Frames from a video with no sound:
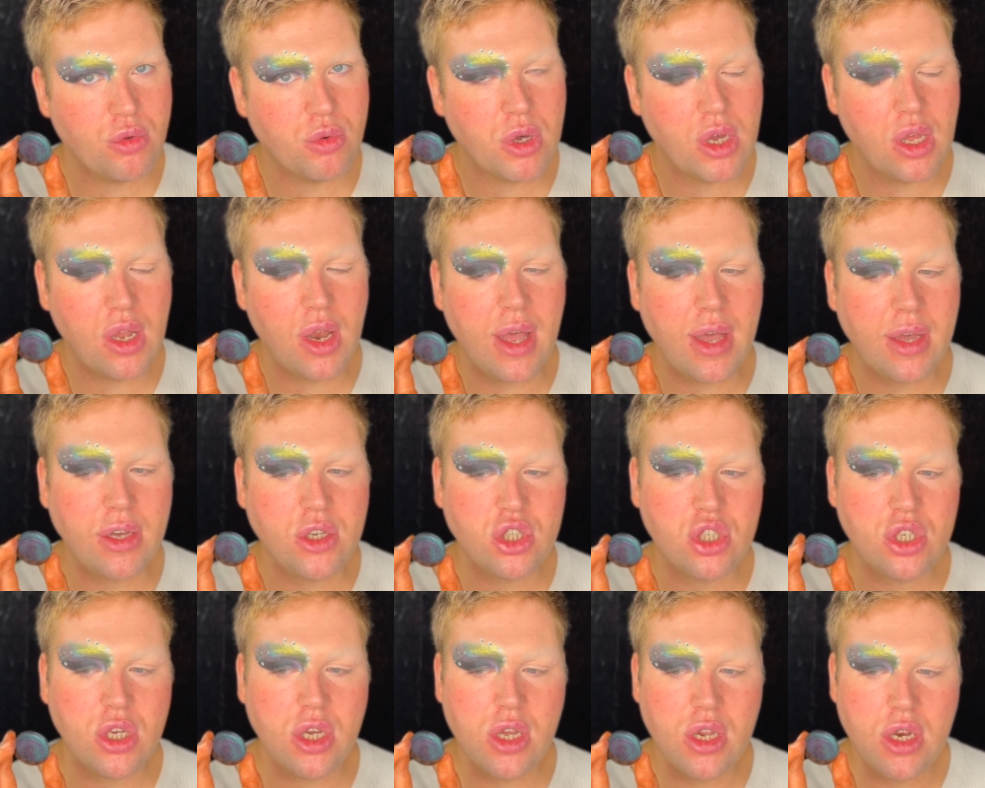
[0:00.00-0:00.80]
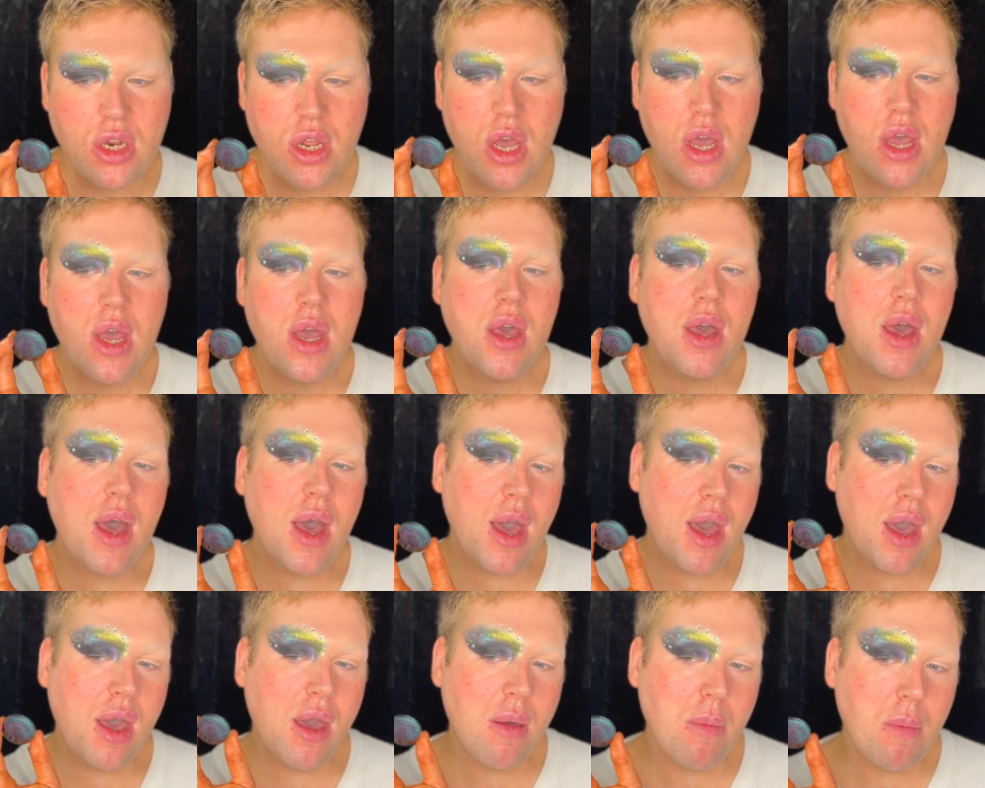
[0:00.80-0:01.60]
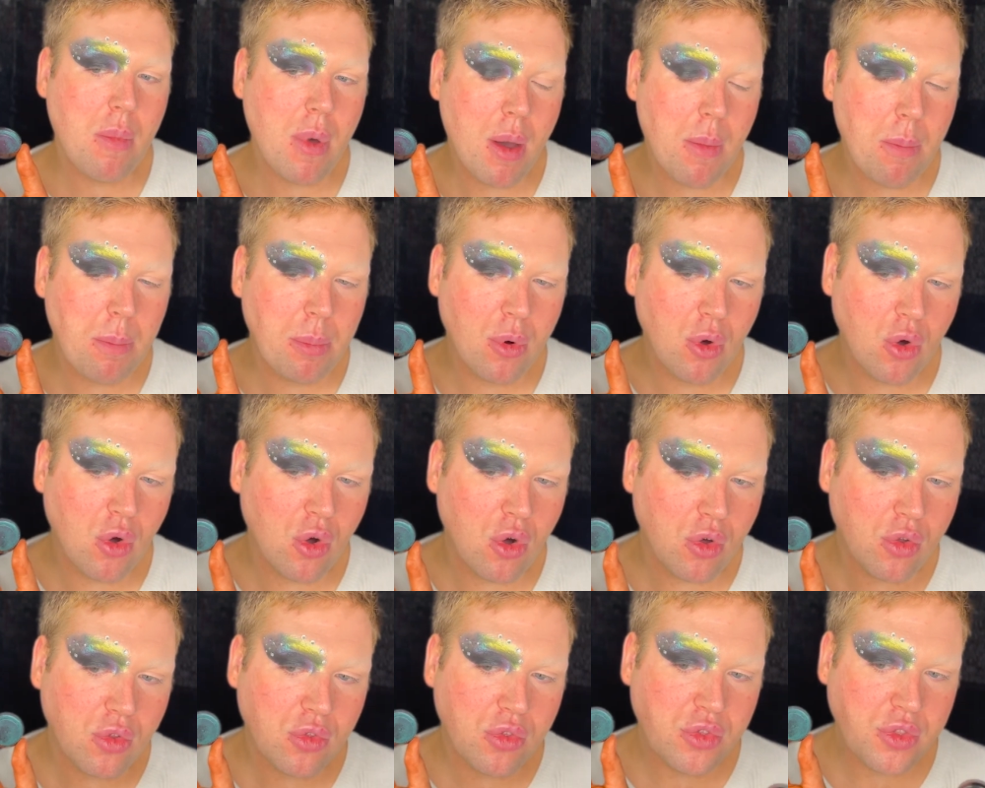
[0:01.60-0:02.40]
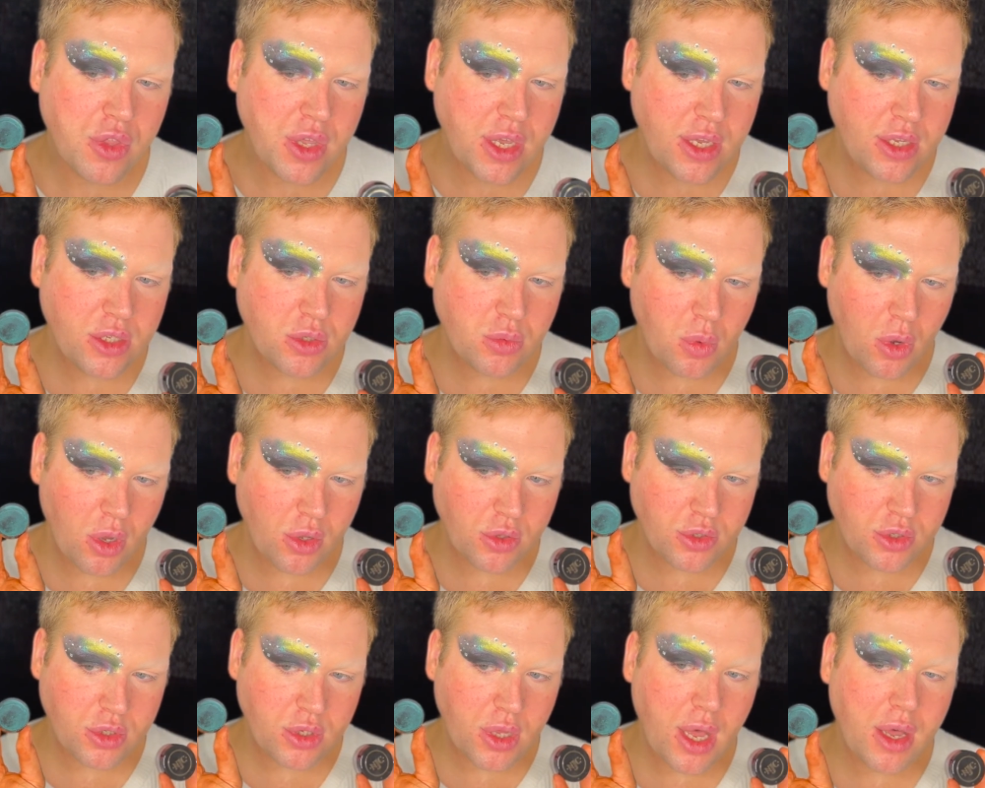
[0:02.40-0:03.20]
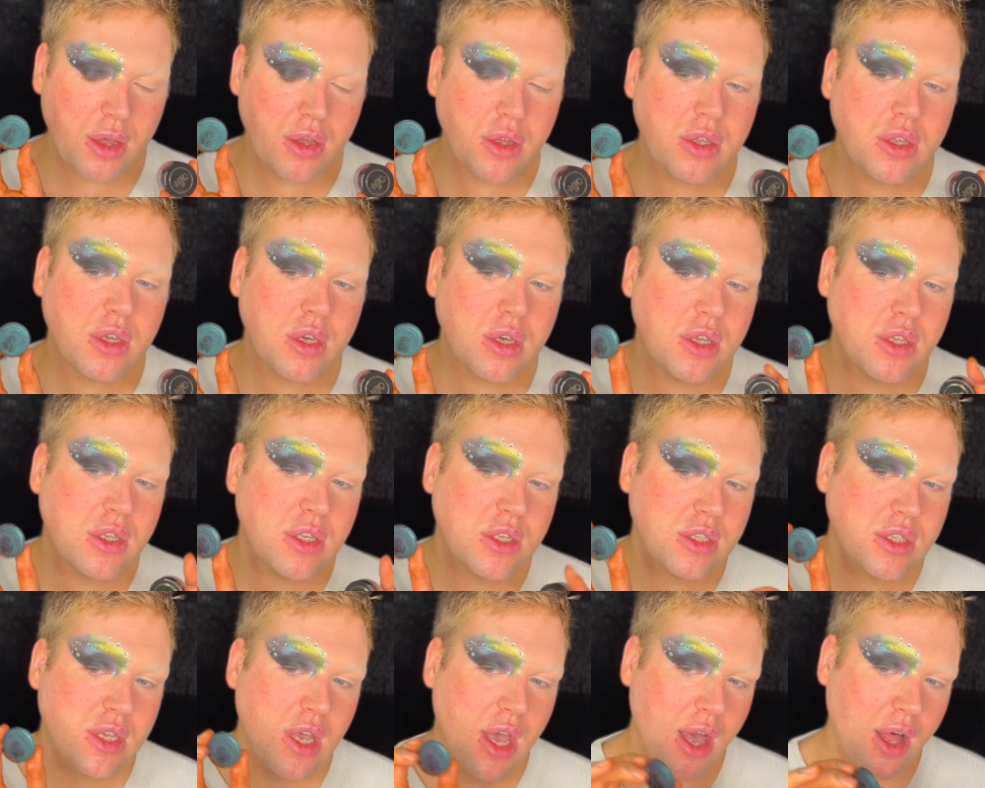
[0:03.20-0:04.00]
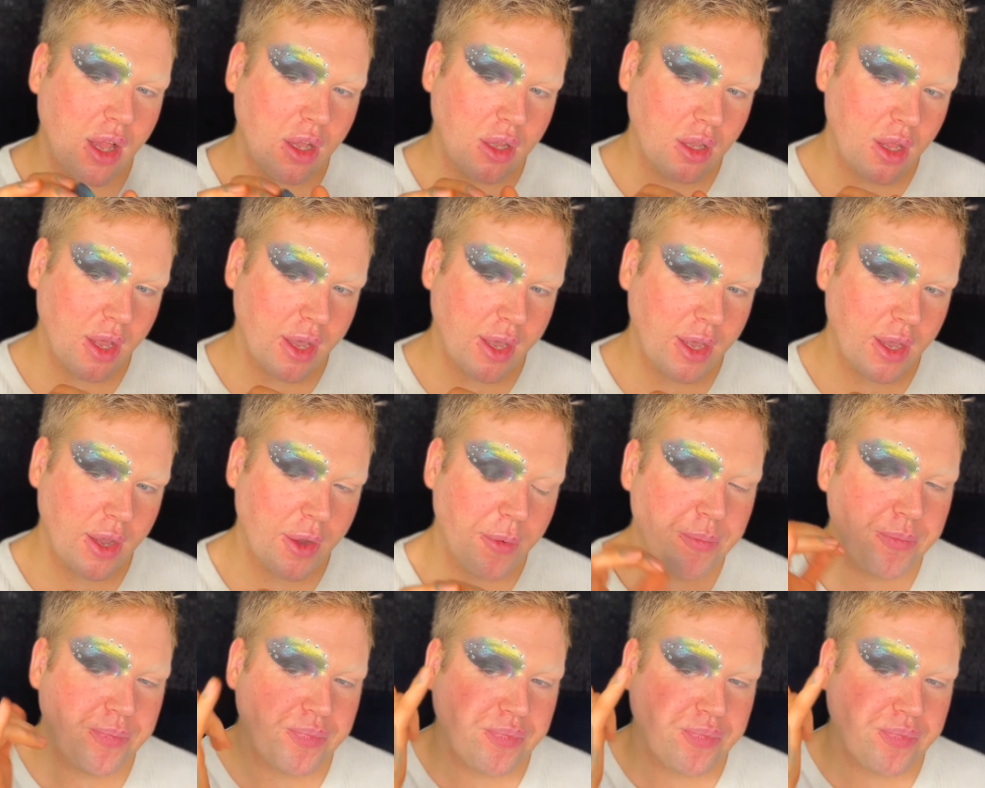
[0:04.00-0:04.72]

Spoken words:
collection. But these ones, can you tell, like